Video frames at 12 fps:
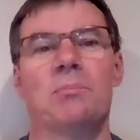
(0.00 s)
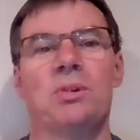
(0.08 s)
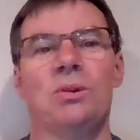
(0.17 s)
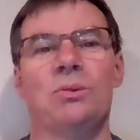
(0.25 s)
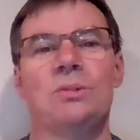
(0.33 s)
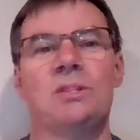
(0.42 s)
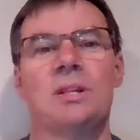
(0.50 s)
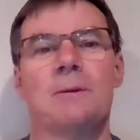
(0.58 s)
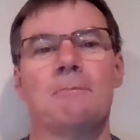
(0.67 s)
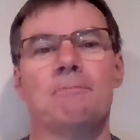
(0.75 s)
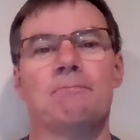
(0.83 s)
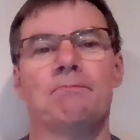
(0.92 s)
pews.
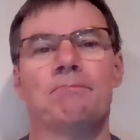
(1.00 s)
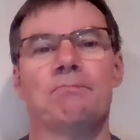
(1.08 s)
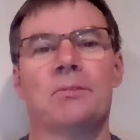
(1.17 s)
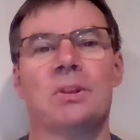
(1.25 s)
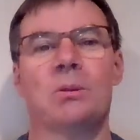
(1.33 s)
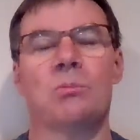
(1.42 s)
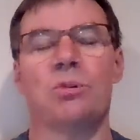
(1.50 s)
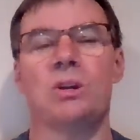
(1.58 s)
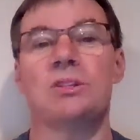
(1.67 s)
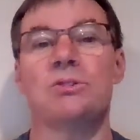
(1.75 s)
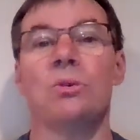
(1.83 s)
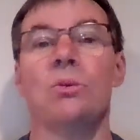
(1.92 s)

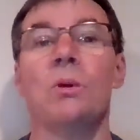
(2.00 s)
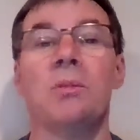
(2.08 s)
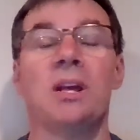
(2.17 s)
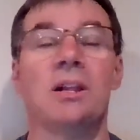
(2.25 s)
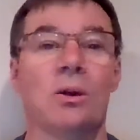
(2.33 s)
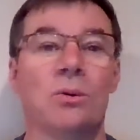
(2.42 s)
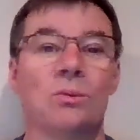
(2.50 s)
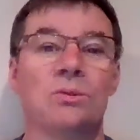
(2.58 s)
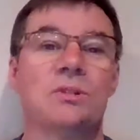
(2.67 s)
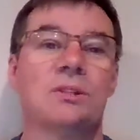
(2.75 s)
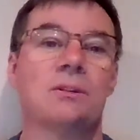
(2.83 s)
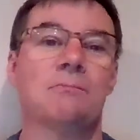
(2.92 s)
Pretty soon we'll be
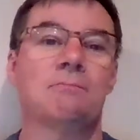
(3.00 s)
closed.